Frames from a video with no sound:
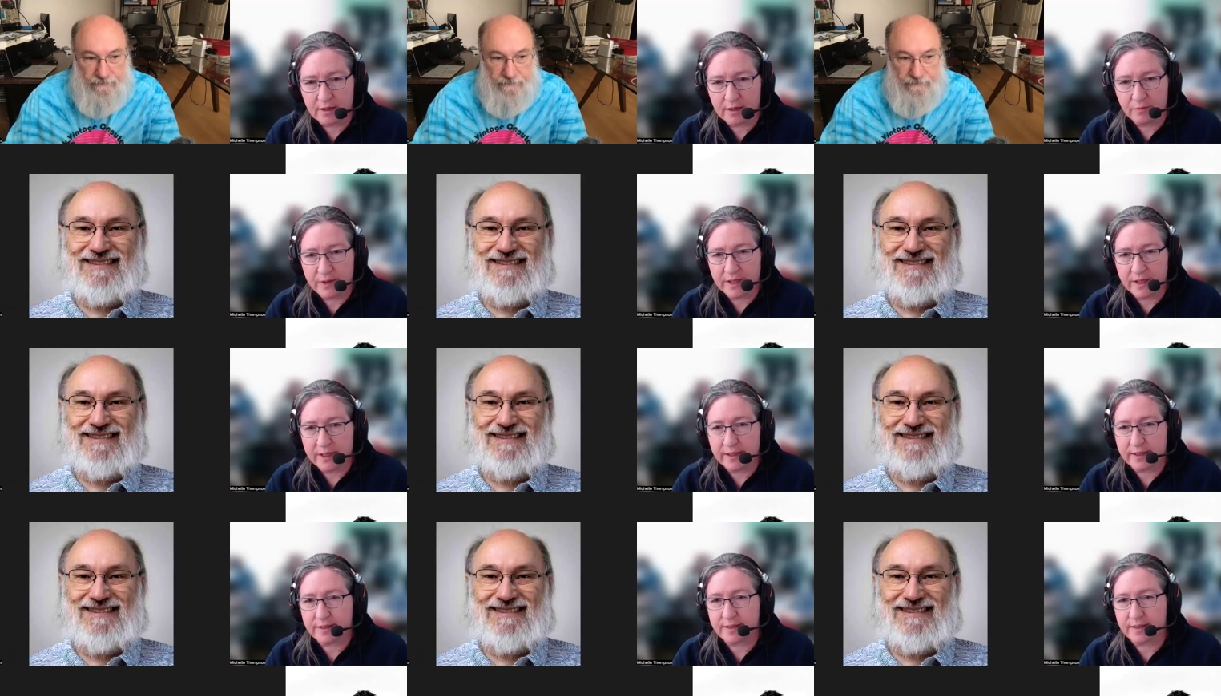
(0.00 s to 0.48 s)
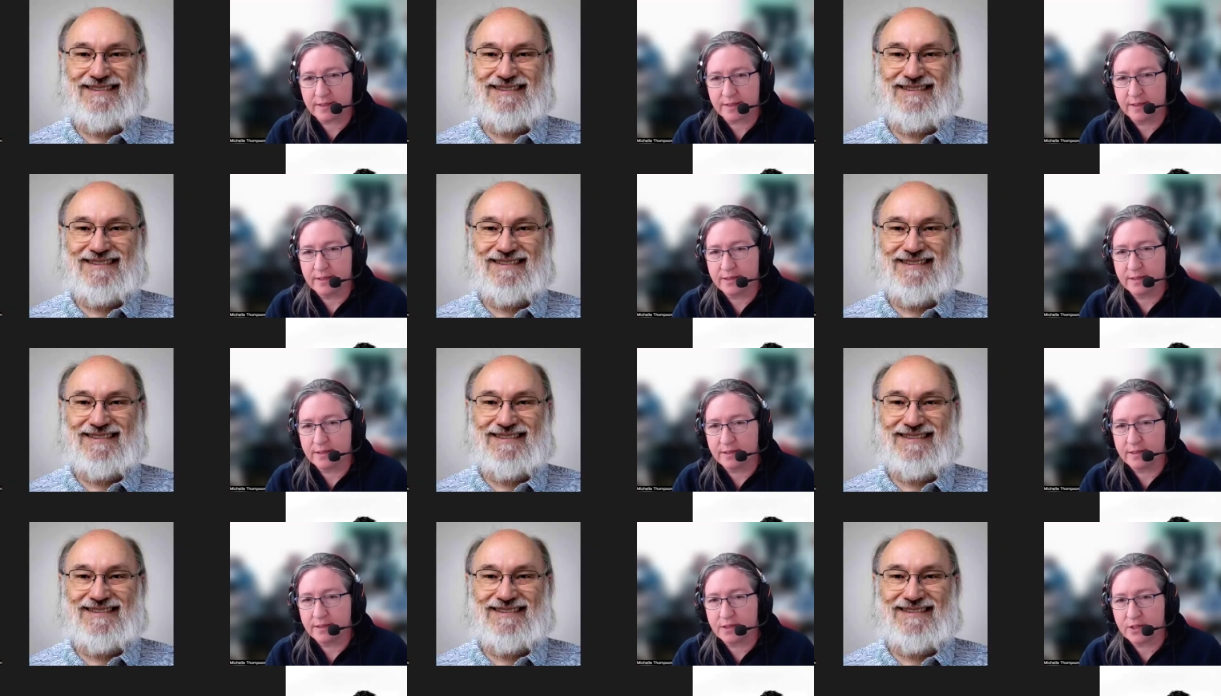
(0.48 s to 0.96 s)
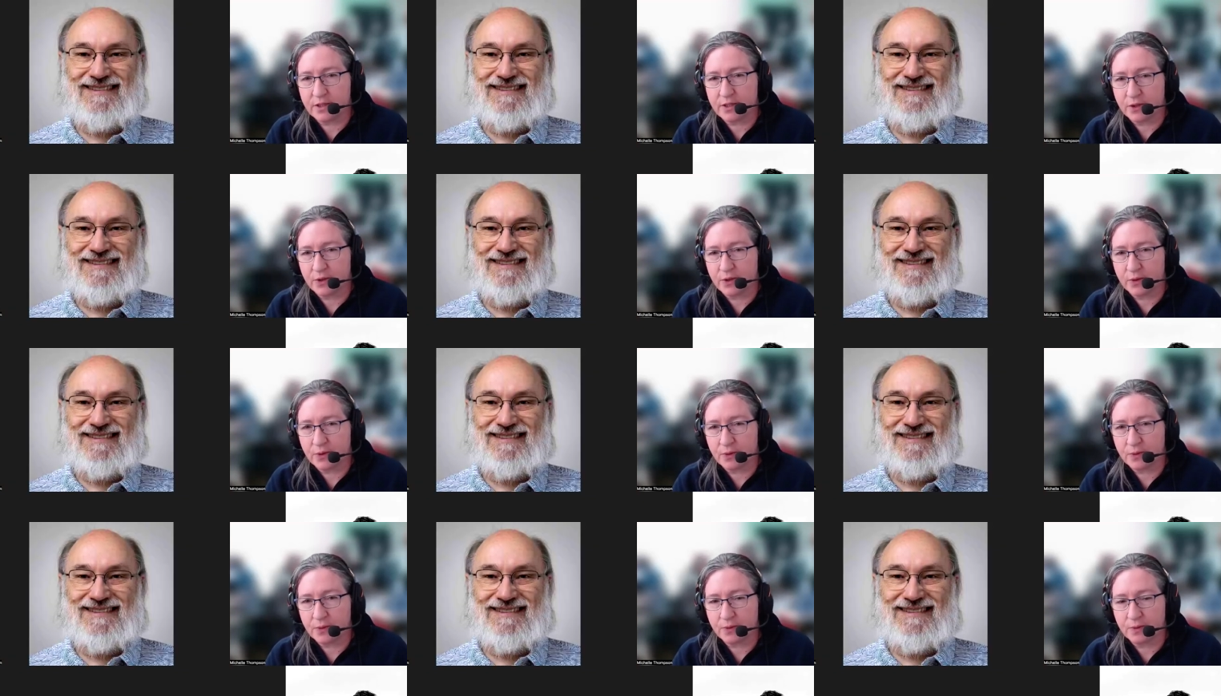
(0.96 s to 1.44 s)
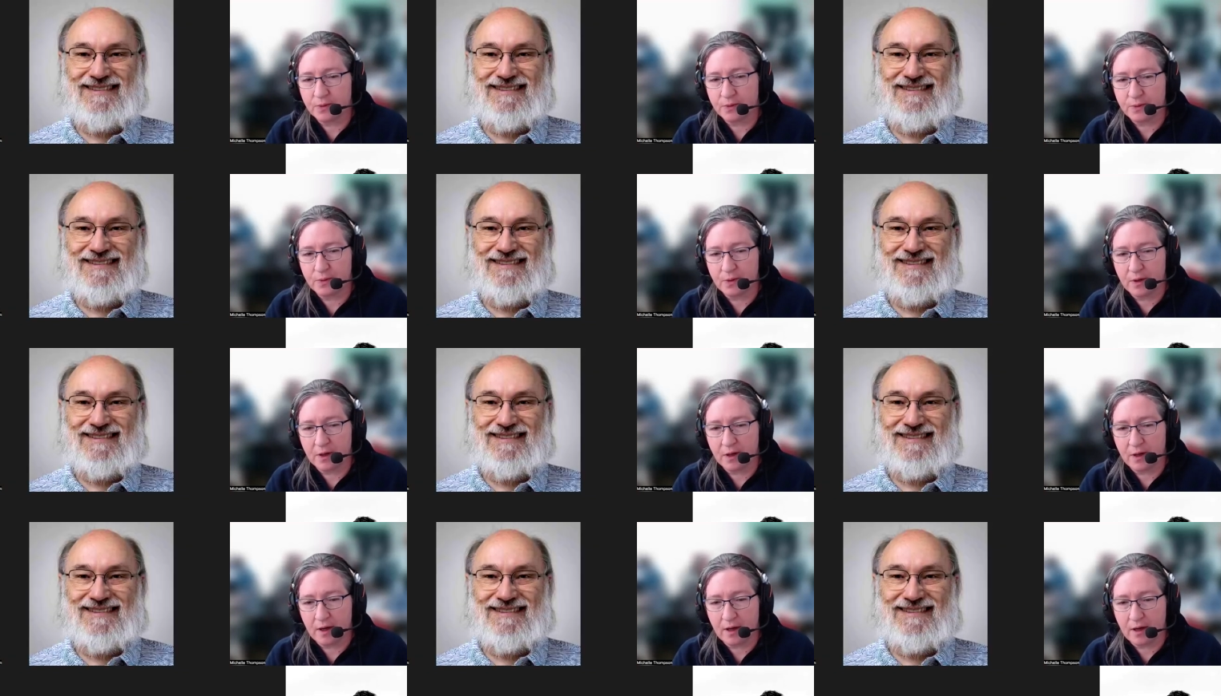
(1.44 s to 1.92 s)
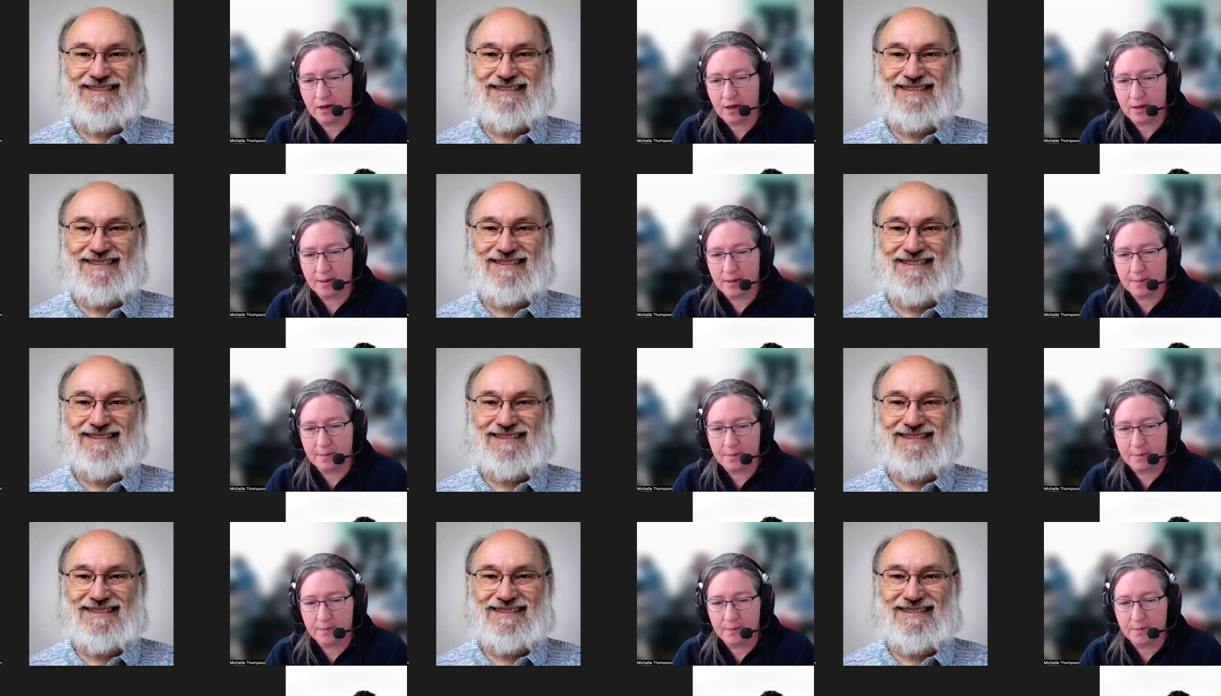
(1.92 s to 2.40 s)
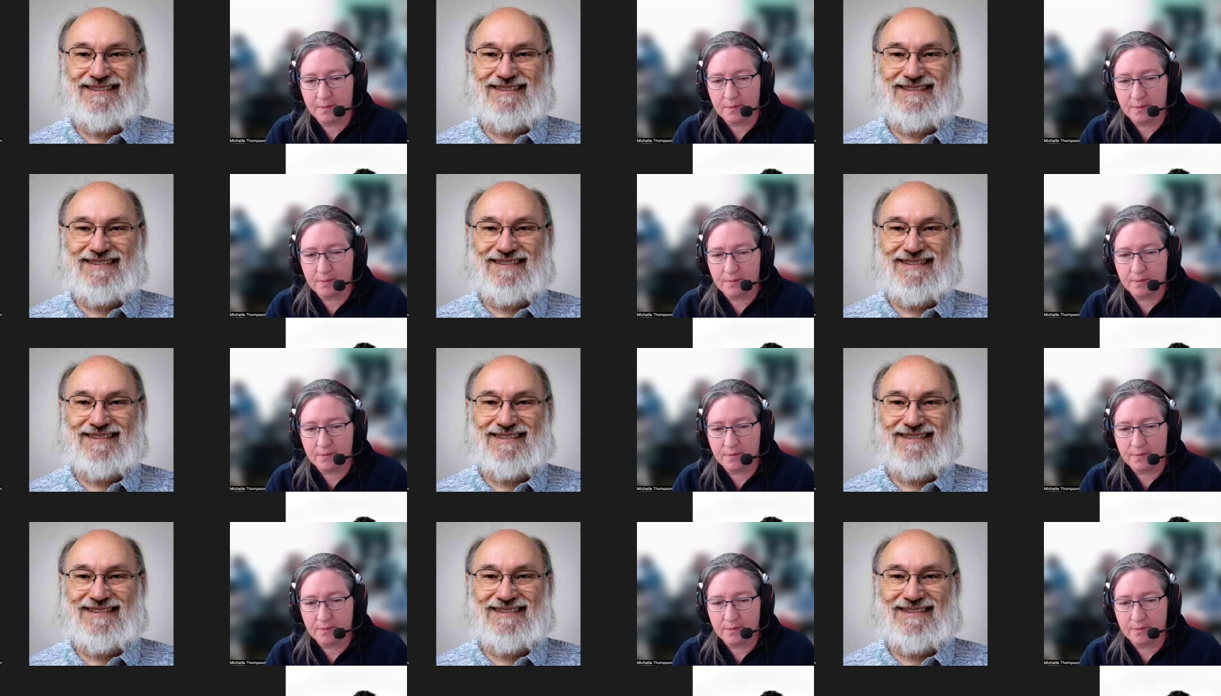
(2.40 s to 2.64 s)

Speaker 1: can be extended to um,